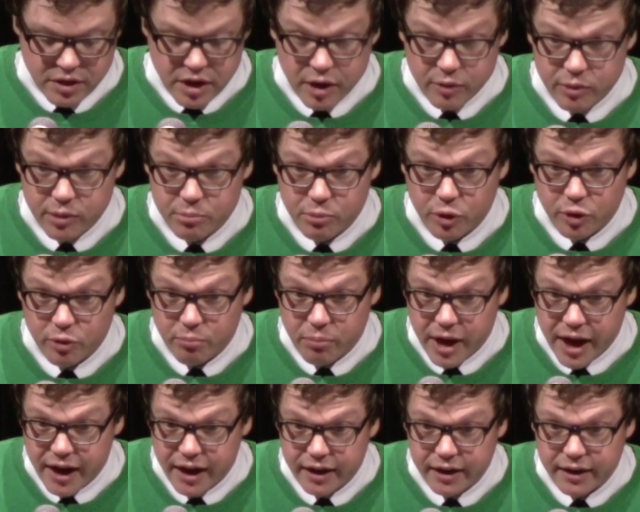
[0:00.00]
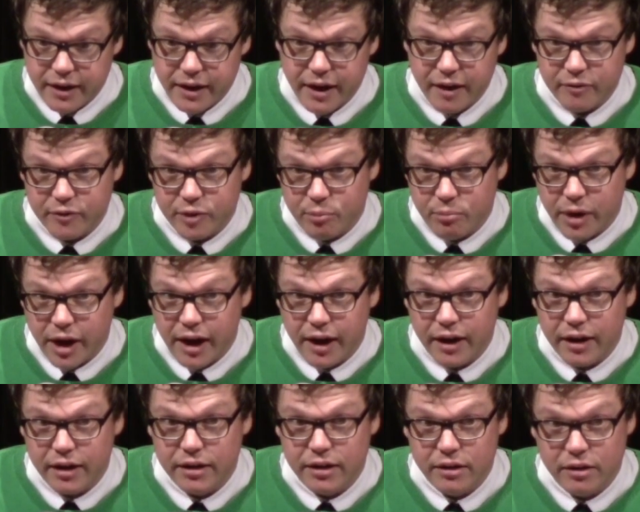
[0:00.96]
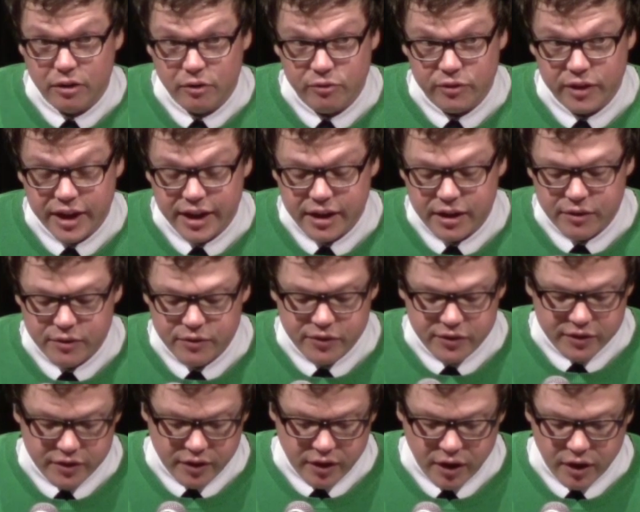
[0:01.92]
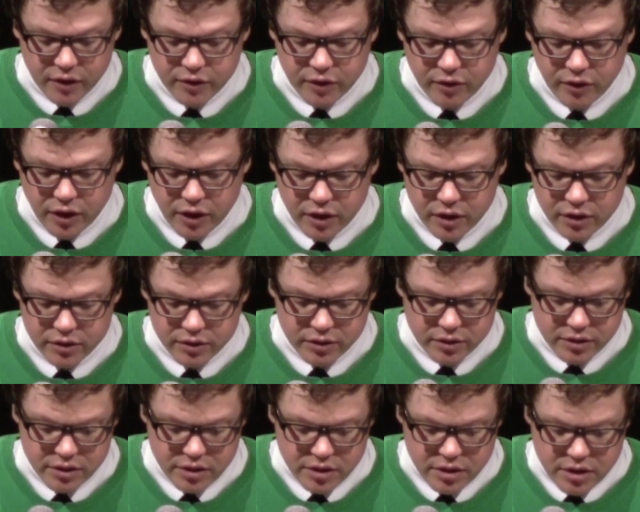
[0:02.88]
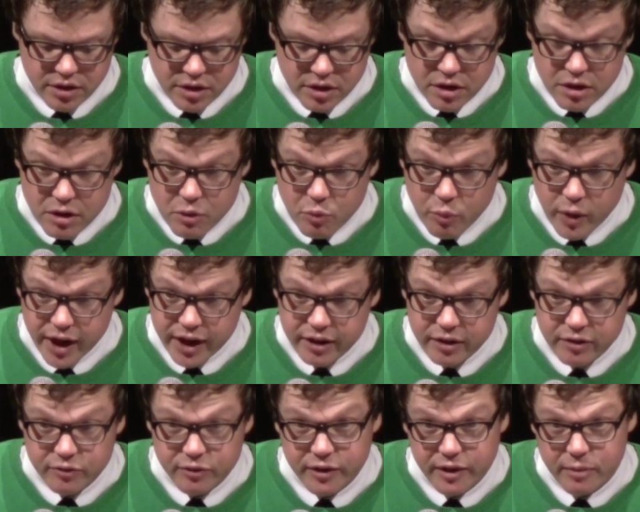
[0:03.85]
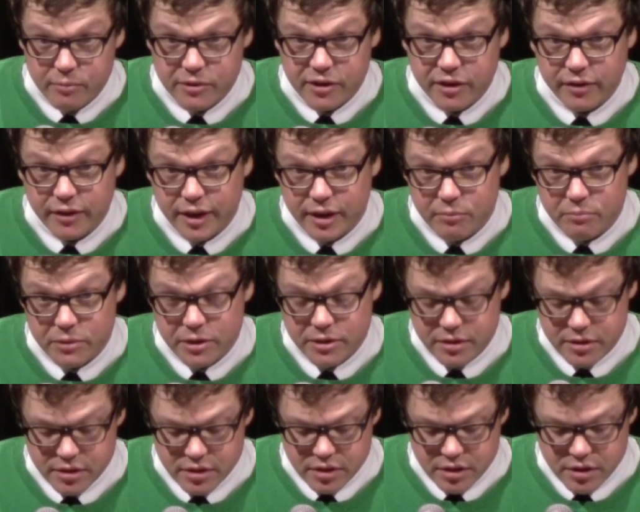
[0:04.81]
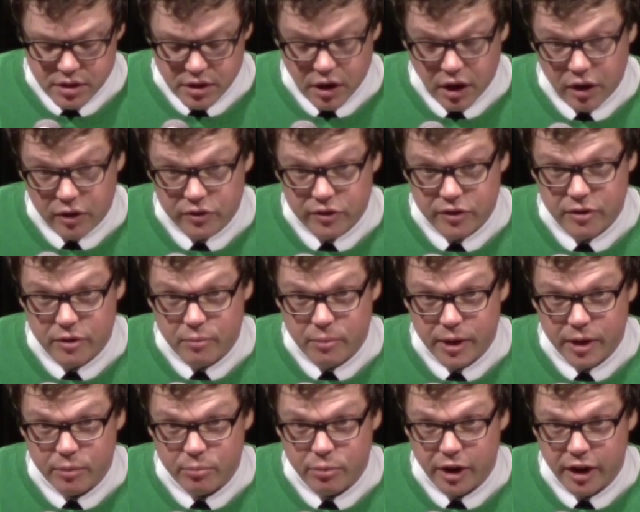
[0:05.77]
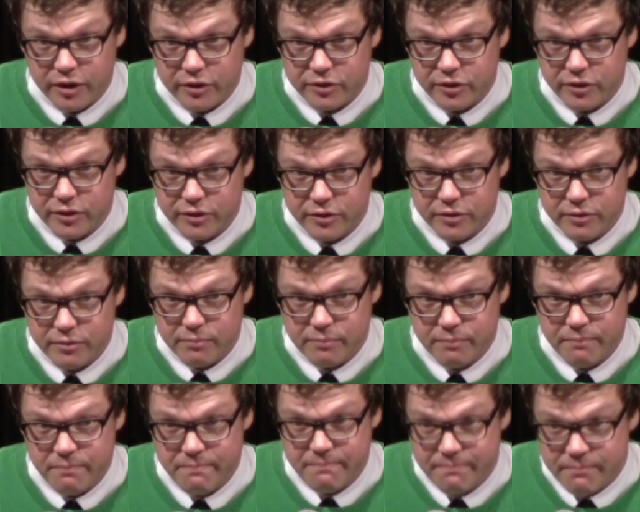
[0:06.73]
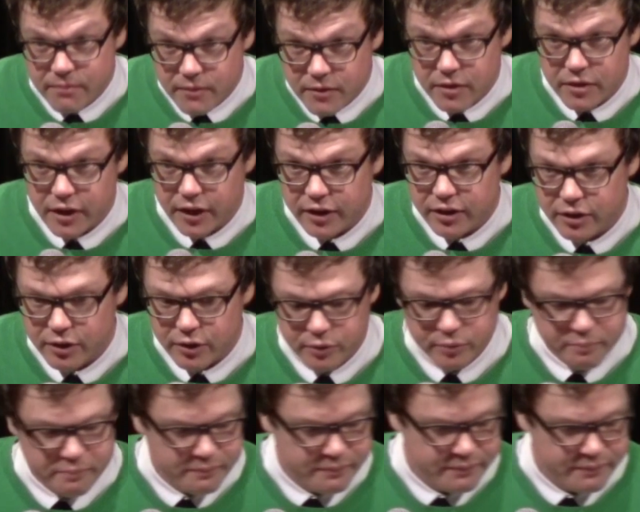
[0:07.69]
and we pour bag after bag of leaves on the lawn, waiting for them to leap onto the bare branches. Thank you.